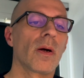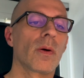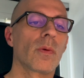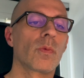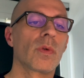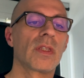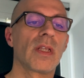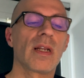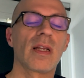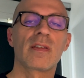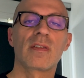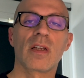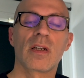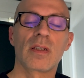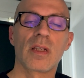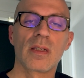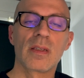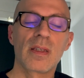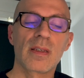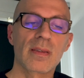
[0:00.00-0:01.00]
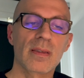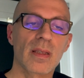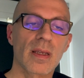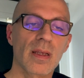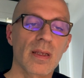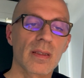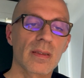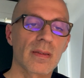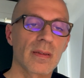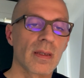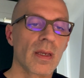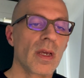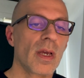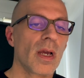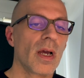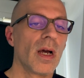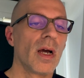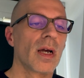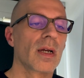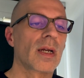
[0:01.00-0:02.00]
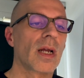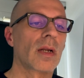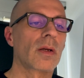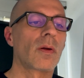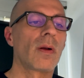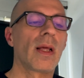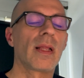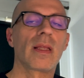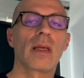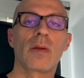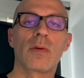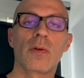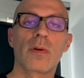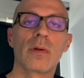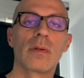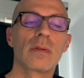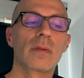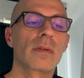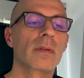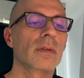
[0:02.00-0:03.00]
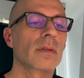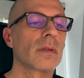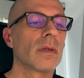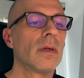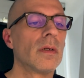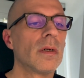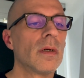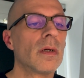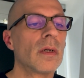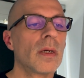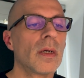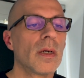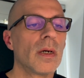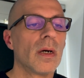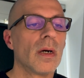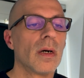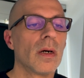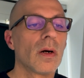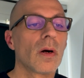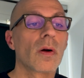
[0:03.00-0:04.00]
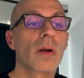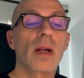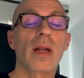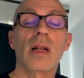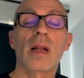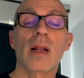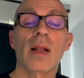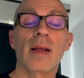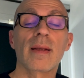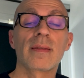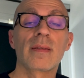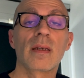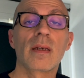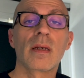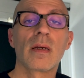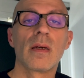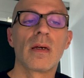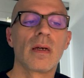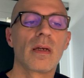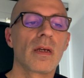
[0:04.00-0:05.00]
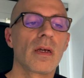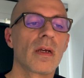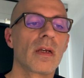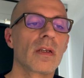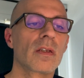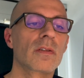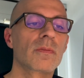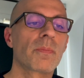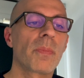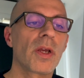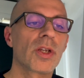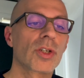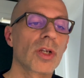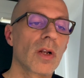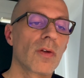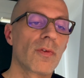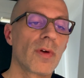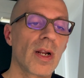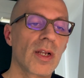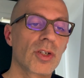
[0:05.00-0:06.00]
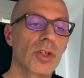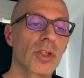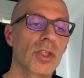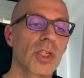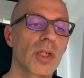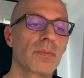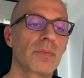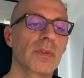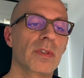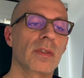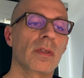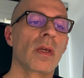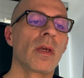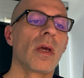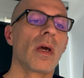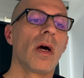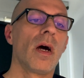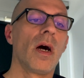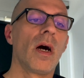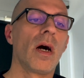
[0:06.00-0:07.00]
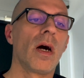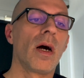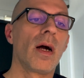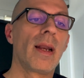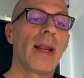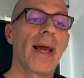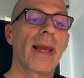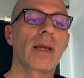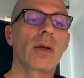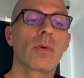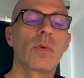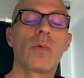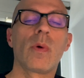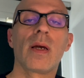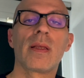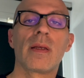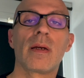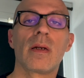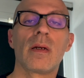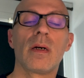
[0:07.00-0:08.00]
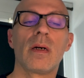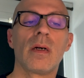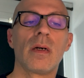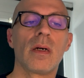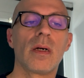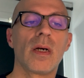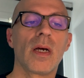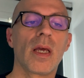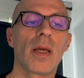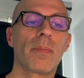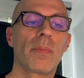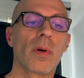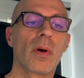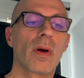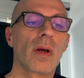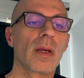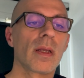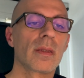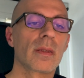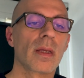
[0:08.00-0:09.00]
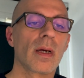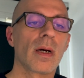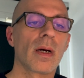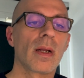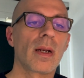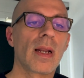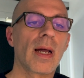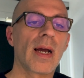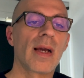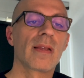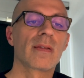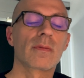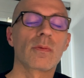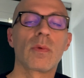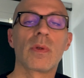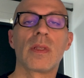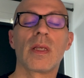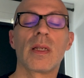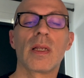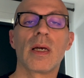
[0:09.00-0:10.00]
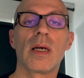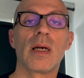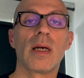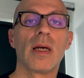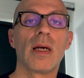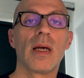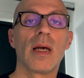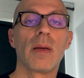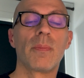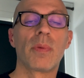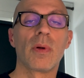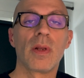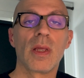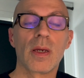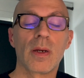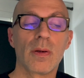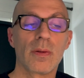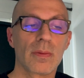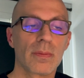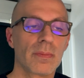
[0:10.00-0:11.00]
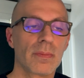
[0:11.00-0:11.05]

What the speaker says: within a certain distance, calculating routes, or analyzing spatial relationships like whether a point lies within a polygon.